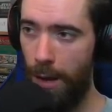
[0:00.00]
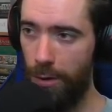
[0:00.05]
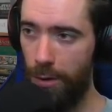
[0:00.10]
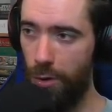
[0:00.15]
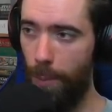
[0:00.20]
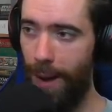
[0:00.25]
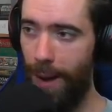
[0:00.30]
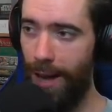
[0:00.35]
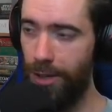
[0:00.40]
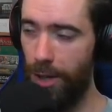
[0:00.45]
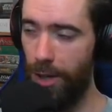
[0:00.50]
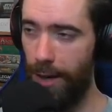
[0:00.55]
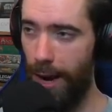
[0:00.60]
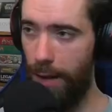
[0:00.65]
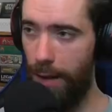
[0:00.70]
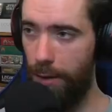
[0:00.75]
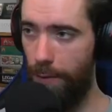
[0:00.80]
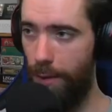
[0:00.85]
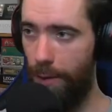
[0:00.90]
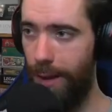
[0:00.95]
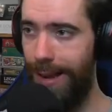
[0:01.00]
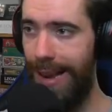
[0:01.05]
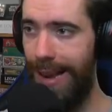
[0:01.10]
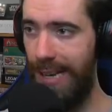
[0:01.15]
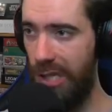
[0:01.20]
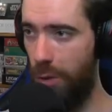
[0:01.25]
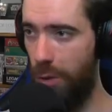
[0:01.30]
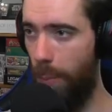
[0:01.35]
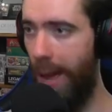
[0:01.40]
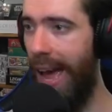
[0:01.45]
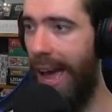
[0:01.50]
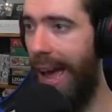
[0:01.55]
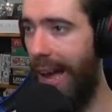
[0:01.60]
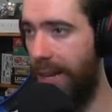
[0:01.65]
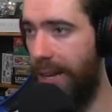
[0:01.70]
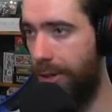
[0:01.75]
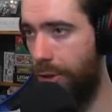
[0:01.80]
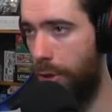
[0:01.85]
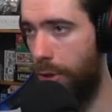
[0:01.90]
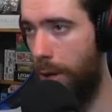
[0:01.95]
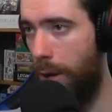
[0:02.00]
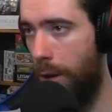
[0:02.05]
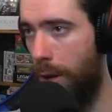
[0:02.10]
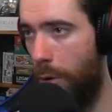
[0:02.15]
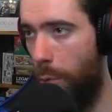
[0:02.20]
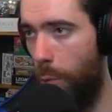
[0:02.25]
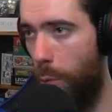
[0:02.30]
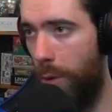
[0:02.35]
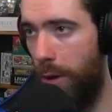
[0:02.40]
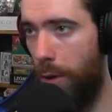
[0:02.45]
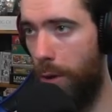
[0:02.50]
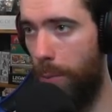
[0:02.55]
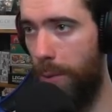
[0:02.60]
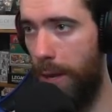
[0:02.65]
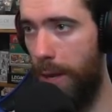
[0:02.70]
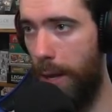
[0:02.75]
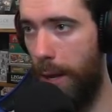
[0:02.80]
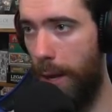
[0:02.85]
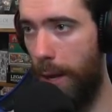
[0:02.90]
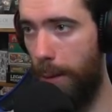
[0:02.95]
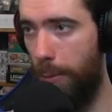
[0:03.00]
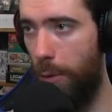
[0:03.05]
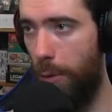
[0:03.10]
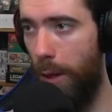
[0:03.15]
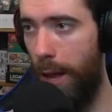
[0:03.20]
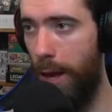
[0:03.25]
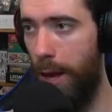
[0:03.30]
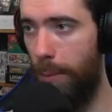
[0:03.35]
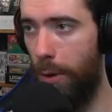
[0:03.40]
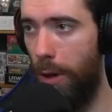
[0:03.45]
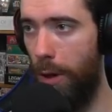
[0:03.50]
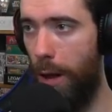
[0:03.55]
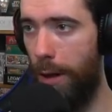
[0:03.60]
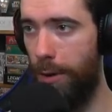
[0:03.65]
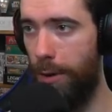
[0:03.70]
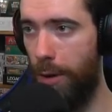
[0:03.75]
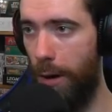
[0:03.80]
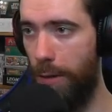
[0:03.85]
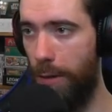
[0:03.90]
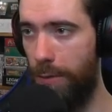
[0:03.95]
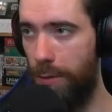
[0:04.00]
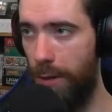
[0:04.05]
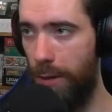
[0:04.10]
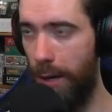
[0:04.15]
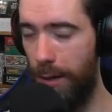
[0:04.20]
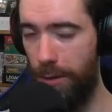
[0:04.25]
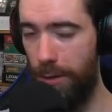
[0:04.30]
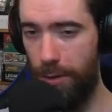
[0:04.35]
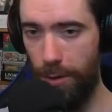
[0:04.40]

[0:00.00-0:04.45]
So Magik, as of the next patch, will be playable on turn 6.